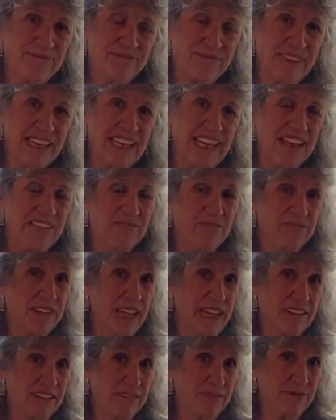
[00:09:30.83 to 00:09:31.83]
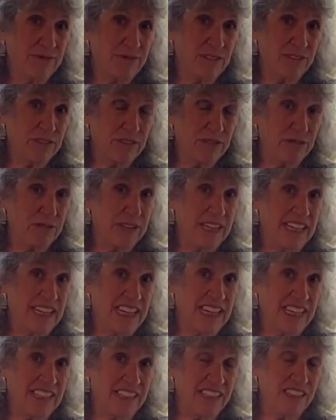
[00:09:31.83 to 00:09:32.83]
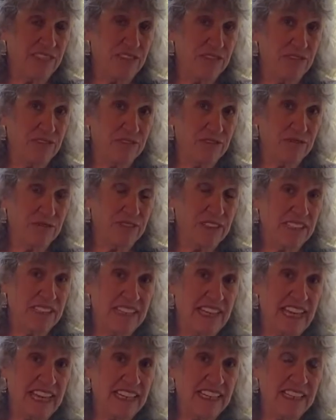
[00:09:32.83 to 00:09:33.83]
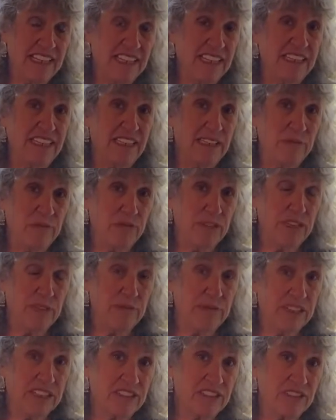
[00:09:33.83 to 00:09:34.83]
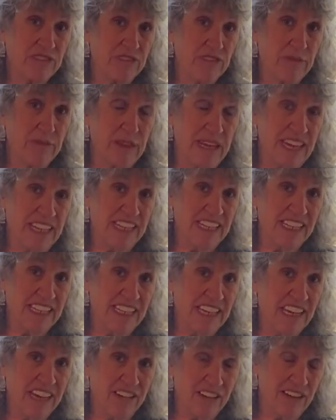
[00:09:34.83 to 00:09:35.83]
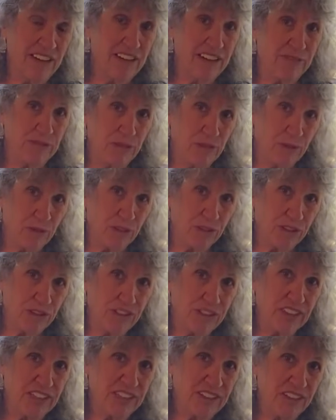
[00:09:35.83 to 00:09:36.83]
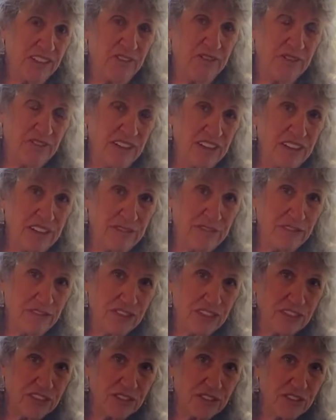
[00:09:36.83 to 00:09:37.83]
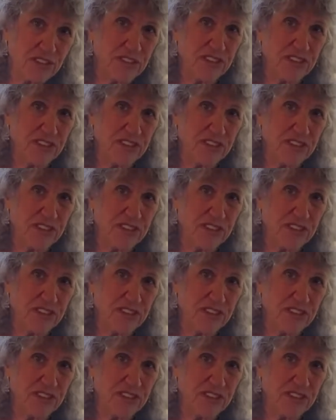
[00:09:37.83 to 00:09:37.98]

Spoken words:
And you can play any tune in any key pretty much from any area of the world. So very versatile.